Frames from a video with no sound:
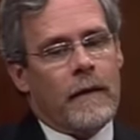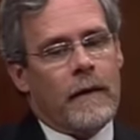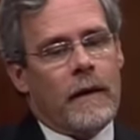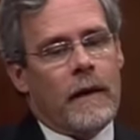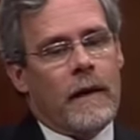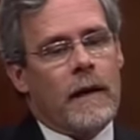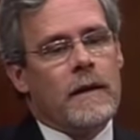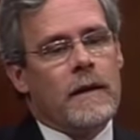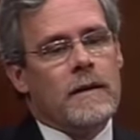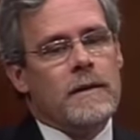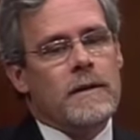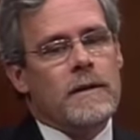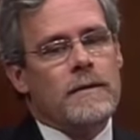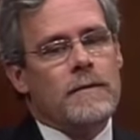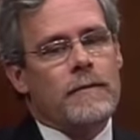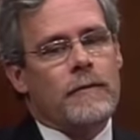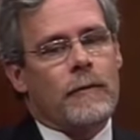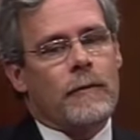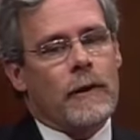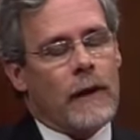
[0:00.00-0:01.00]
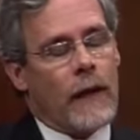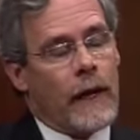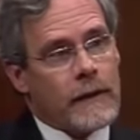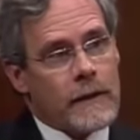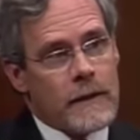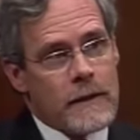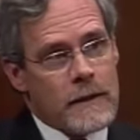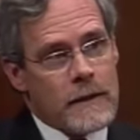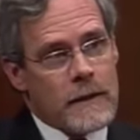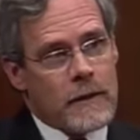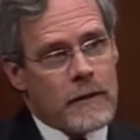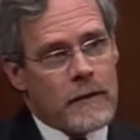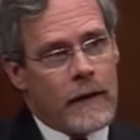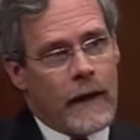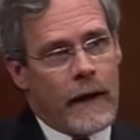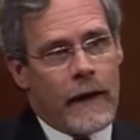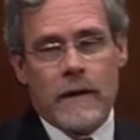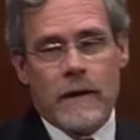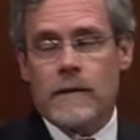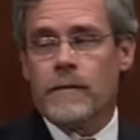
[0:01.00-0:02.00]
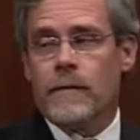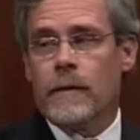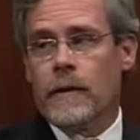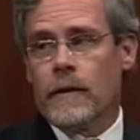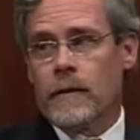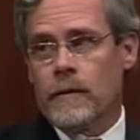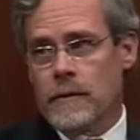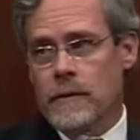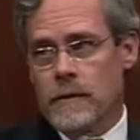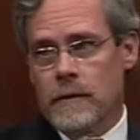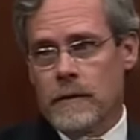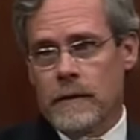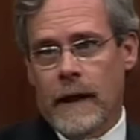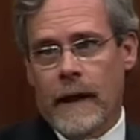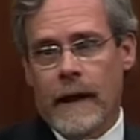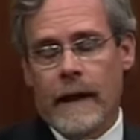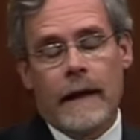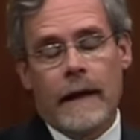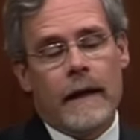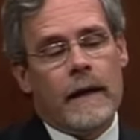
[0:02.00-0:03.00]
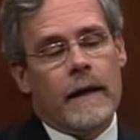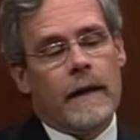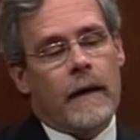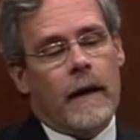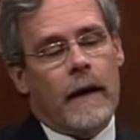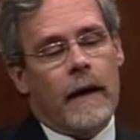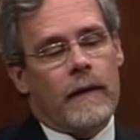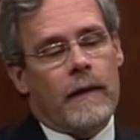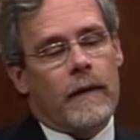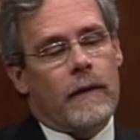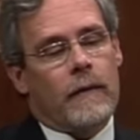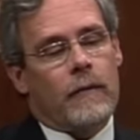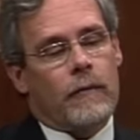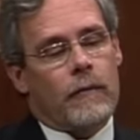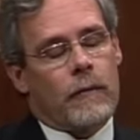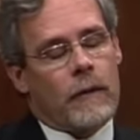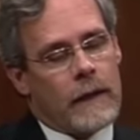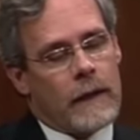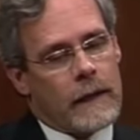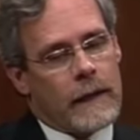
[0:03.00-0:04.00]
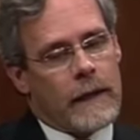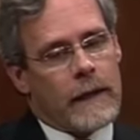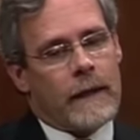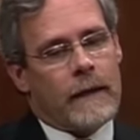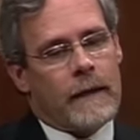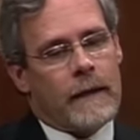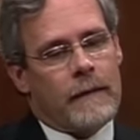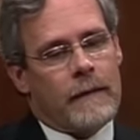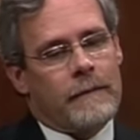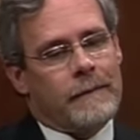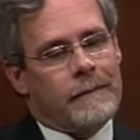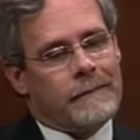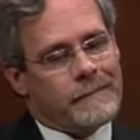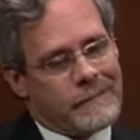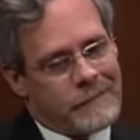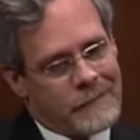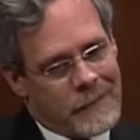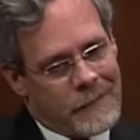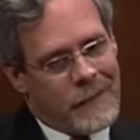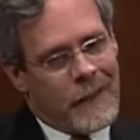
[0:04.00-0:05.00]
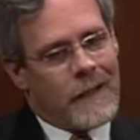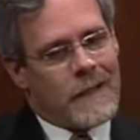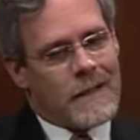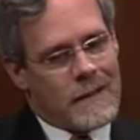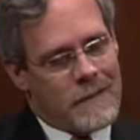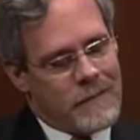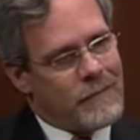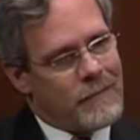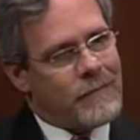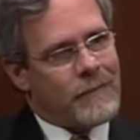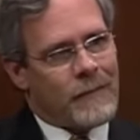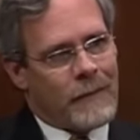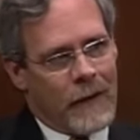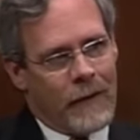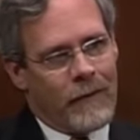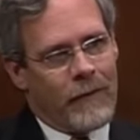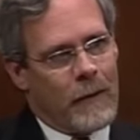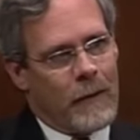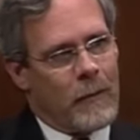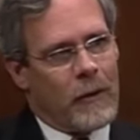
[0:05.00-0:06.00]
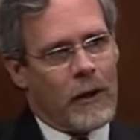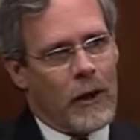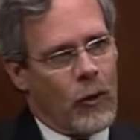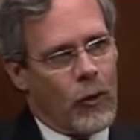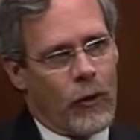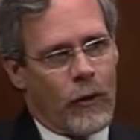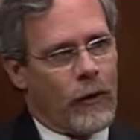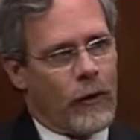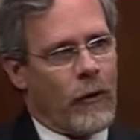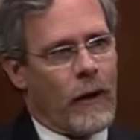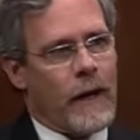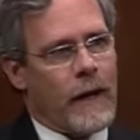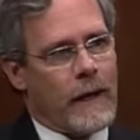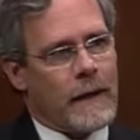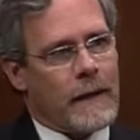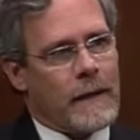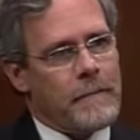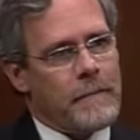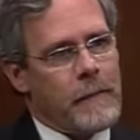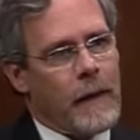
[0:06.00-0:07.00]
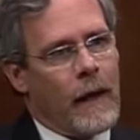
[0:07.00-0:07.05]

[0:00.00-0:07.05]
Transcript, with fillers: his reluctance to do that, his failure to do that, I think really does give him a lower grade.